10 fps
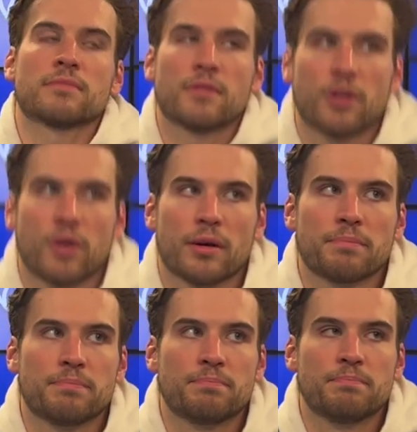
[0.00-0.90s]
In
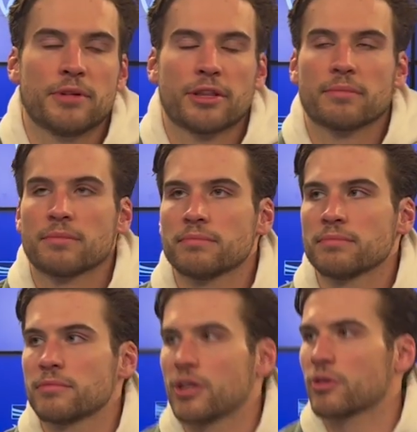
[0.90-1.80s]
the morning
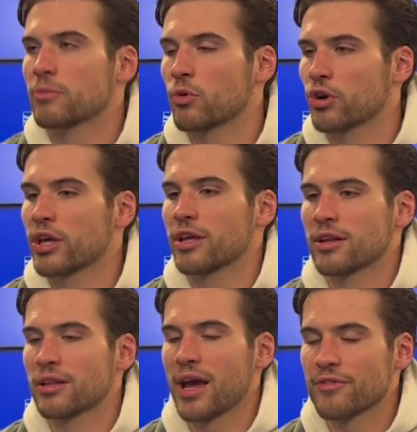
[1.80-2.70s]
and
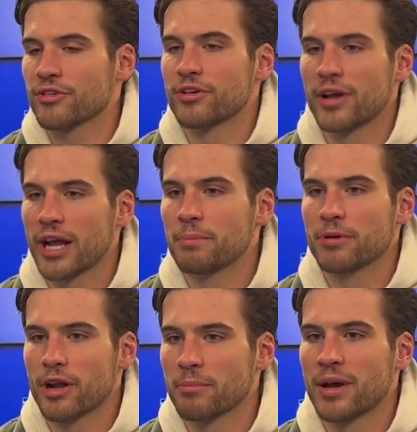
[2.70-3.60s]
in the afternoon, I got to
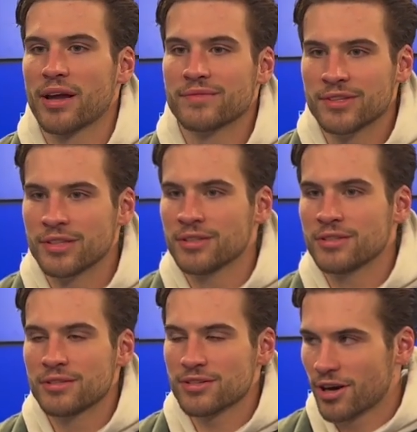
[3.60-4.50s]
put on my
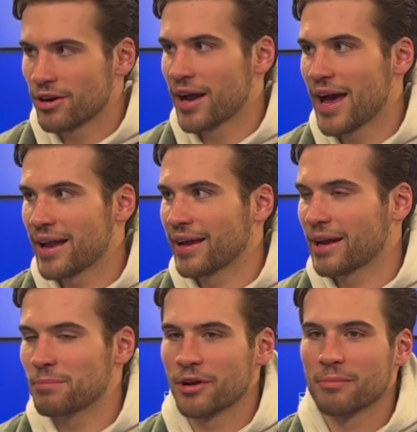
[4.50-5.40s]
starter hat, and I got
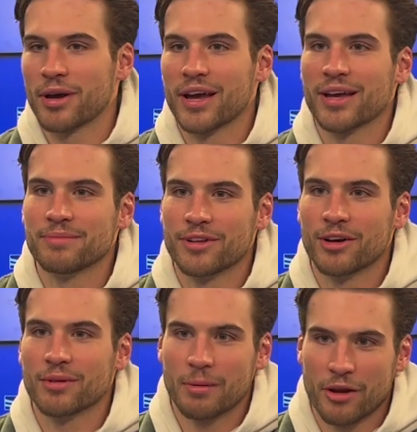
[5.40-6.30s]
to put on my, you
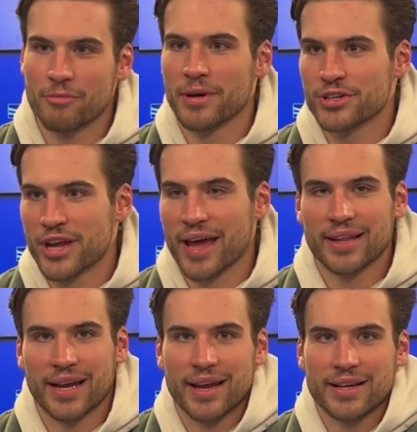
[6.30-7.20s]
know, come off the bench hat.
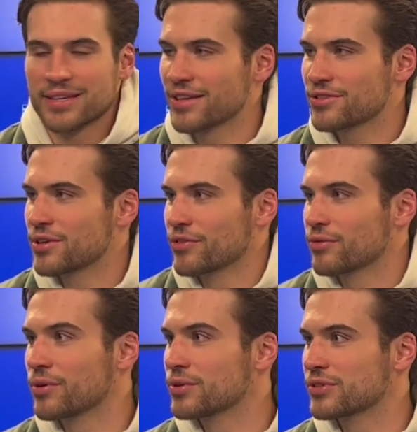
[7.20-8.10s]
Like, I just got 2 different
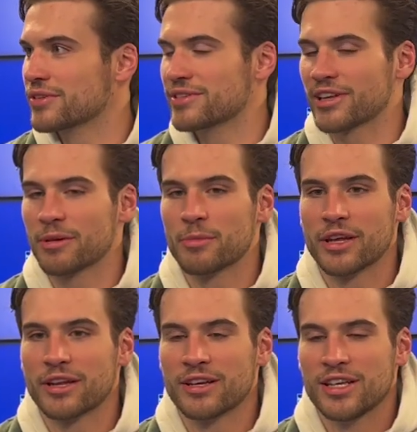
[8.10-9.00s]
roles in this team, man.